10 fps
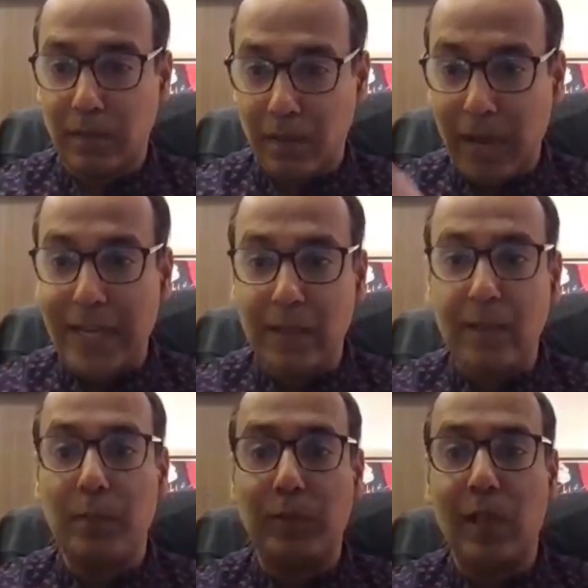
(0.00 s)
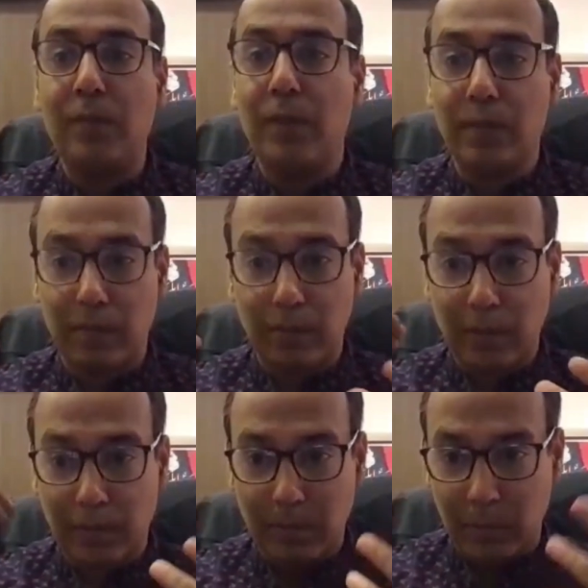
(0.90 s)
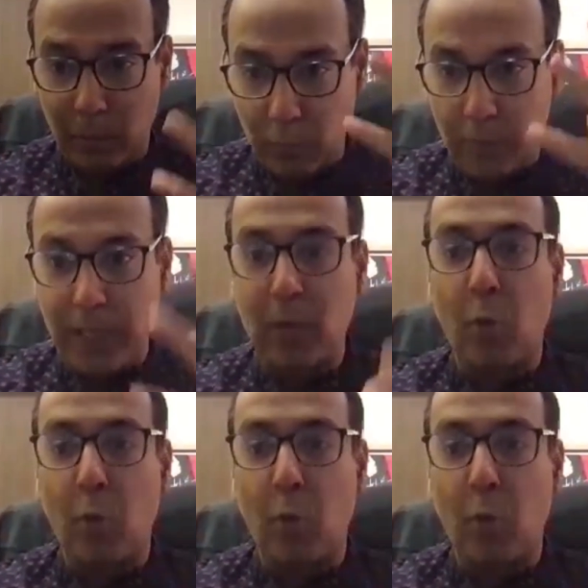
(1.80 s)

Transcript: the writer himself is, being